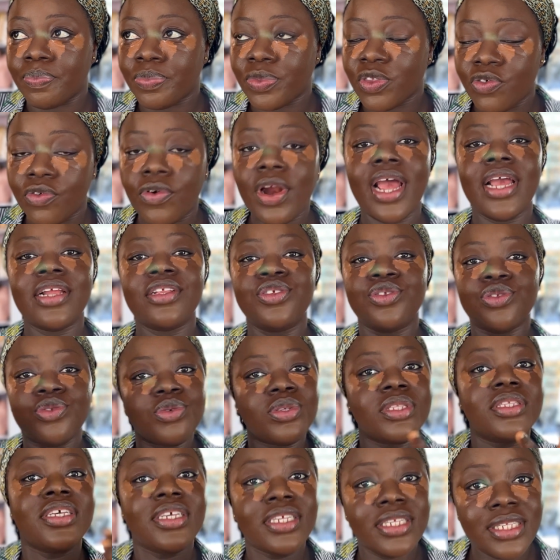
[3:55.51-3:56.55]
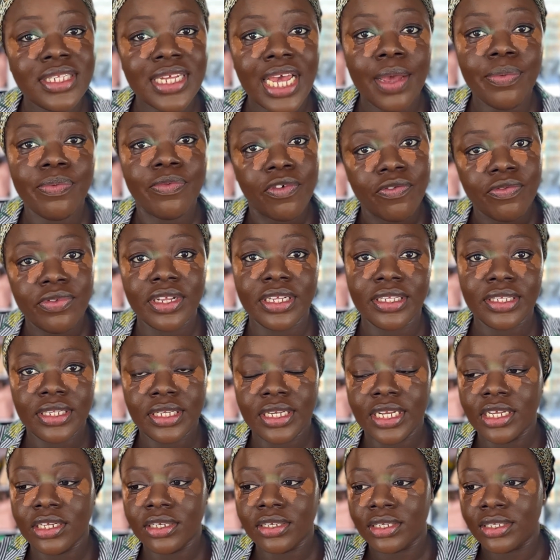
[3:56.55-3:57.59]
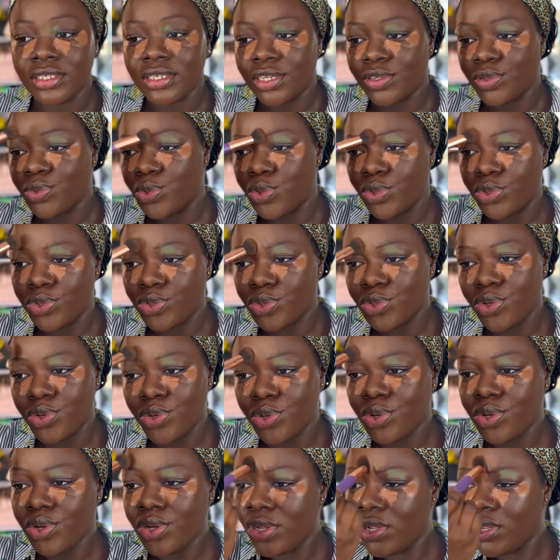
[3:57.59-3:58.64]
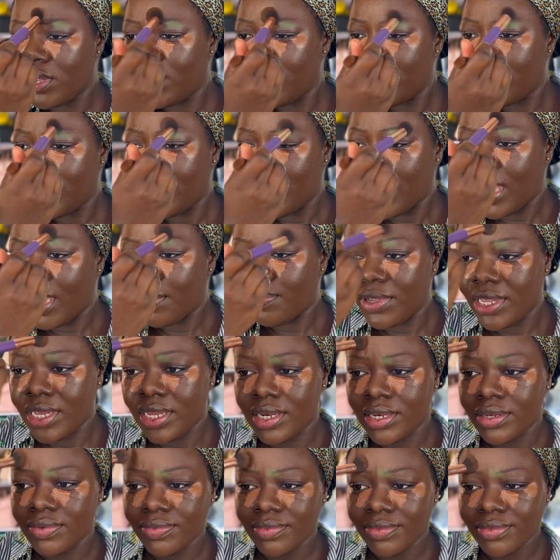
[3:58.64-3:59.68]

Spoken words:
rides to these type of destinations as well. So I mean,